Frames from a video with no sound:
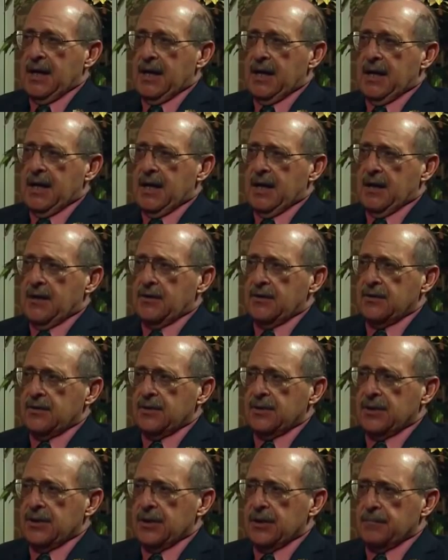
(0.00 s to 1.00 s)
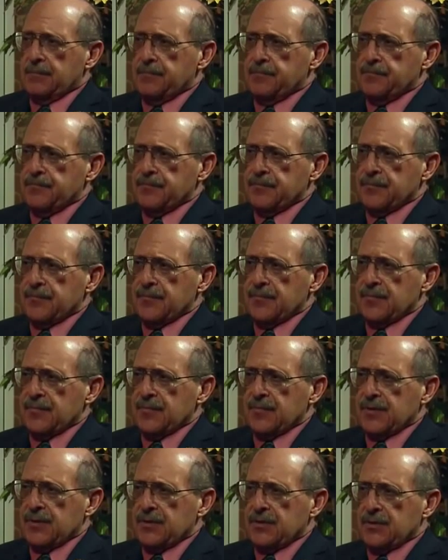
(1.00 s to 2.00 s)
And
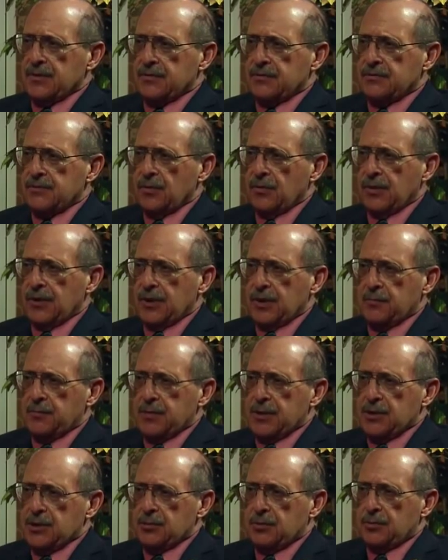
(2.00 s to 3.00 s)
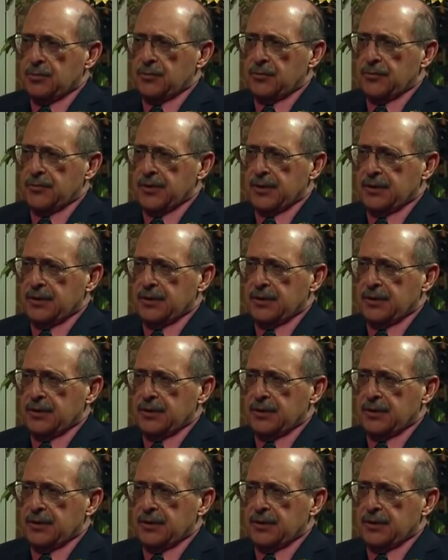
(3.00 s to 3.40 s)
they're totally unimpeachable.